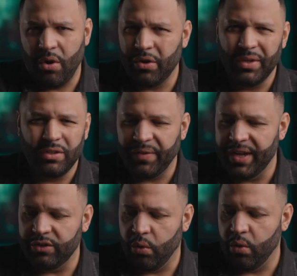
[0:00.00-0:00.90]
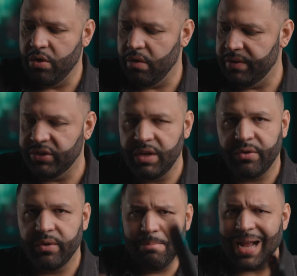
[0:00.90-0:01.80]
audio interface or your
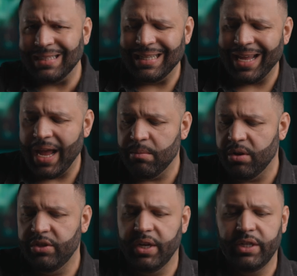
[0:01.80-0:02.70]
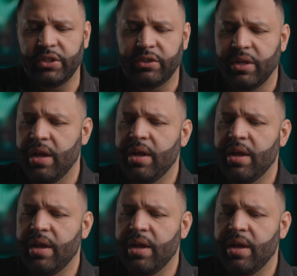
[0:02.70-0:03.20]
receiver back to the camera, you could just